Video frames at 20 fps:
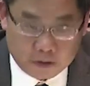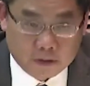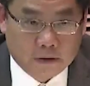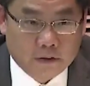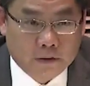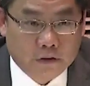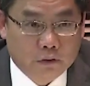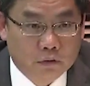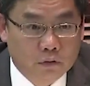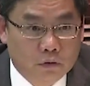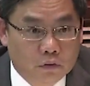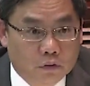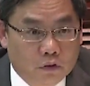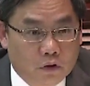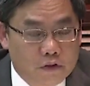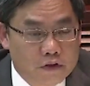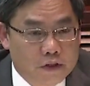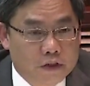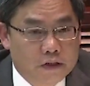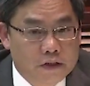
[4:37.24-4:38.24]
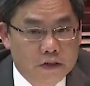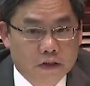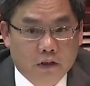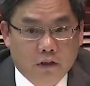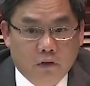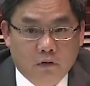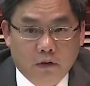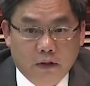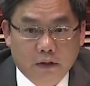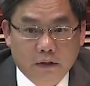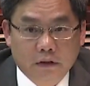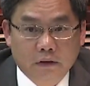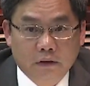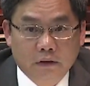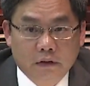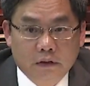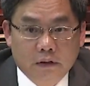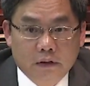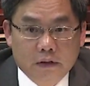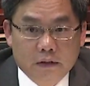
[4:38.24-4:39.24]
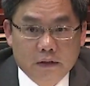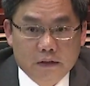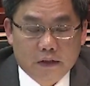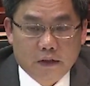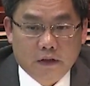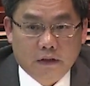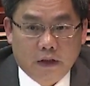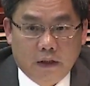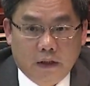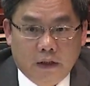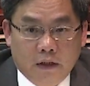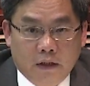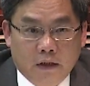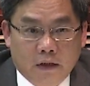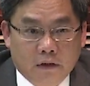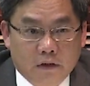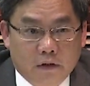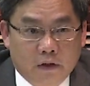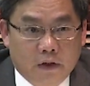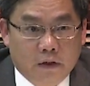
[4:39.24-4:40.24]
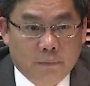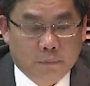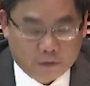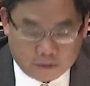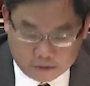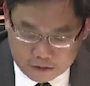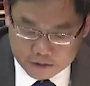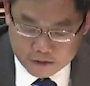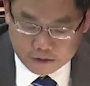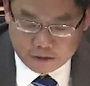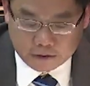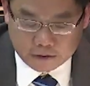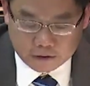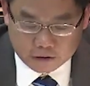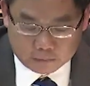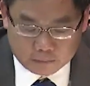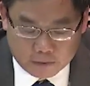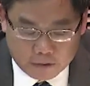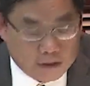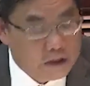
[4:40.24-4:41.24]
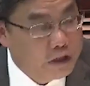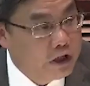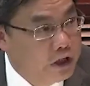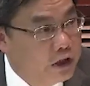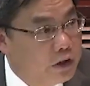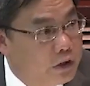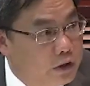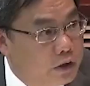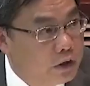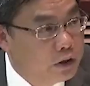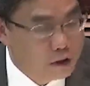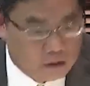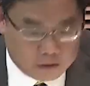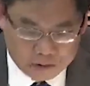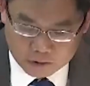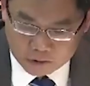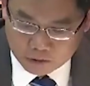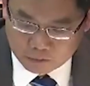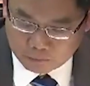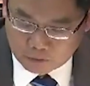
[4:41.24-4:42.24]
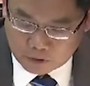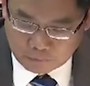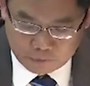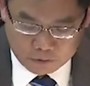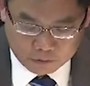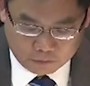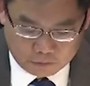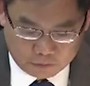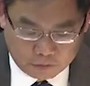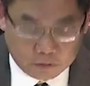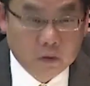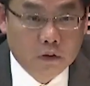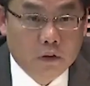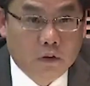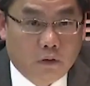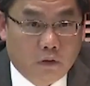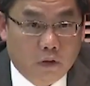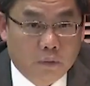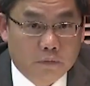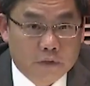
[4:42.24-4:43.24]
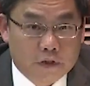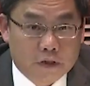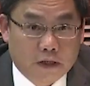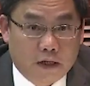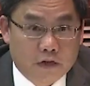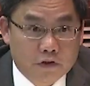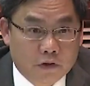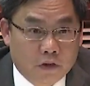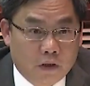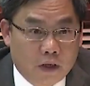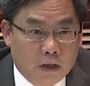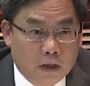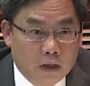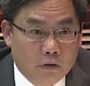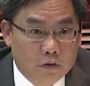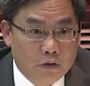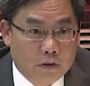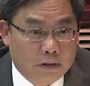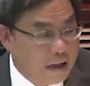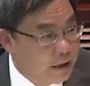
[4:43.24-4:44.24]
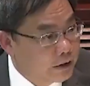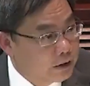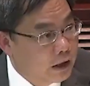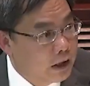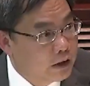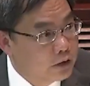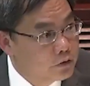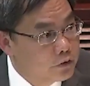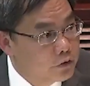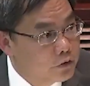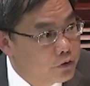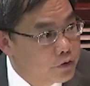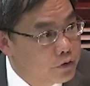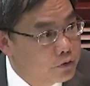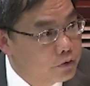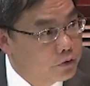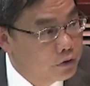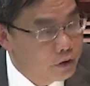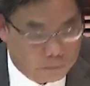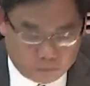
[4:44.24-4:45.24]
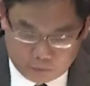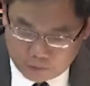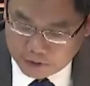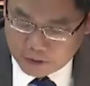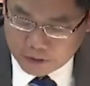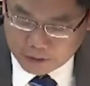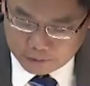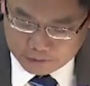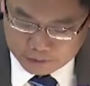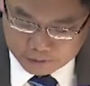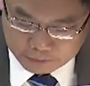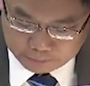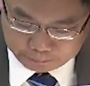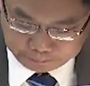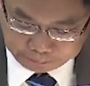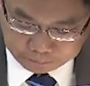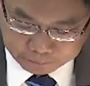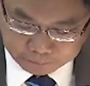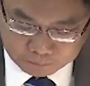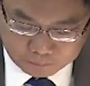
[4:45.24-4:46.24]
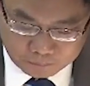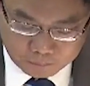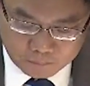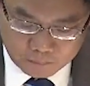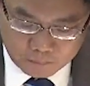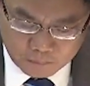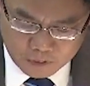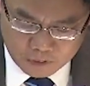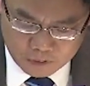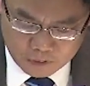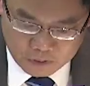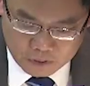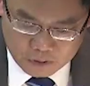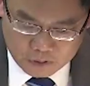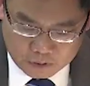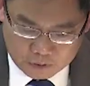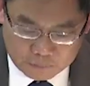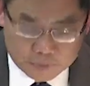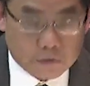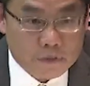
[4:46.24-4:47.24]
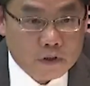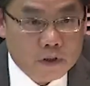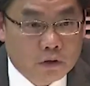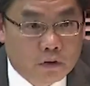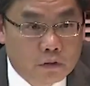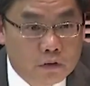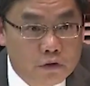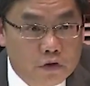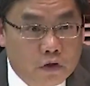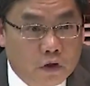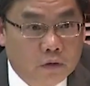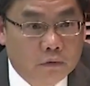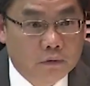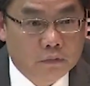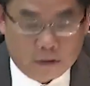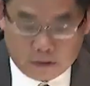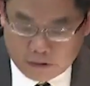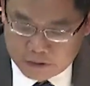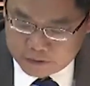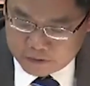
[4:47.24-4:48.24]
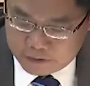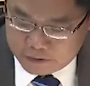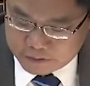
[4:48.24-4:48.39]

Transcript: that doesn't mean that he won't know what has been expressed. I thank all deputations for their comments and suggestions. I think I will just respond, respond very briefly.